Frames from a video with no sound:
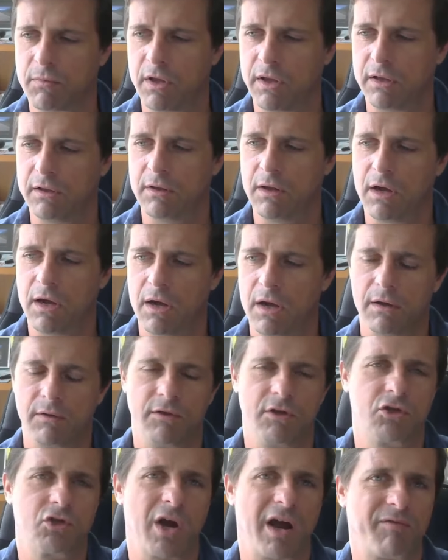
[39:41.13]
in uh,
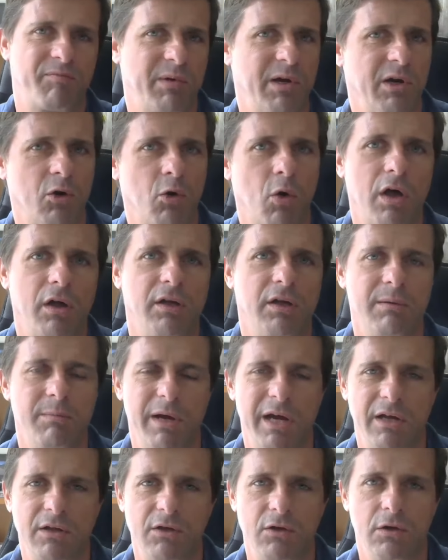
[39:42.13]
the draft beer quality
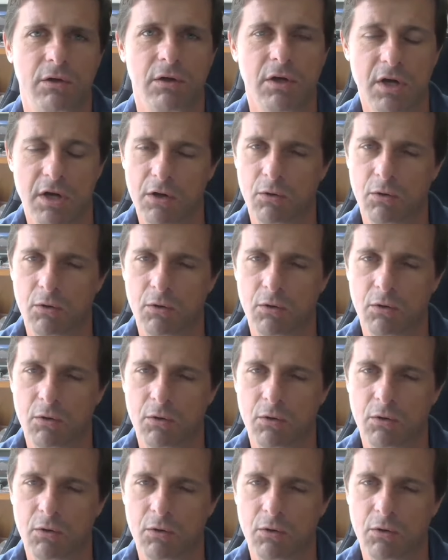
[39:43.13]
manual,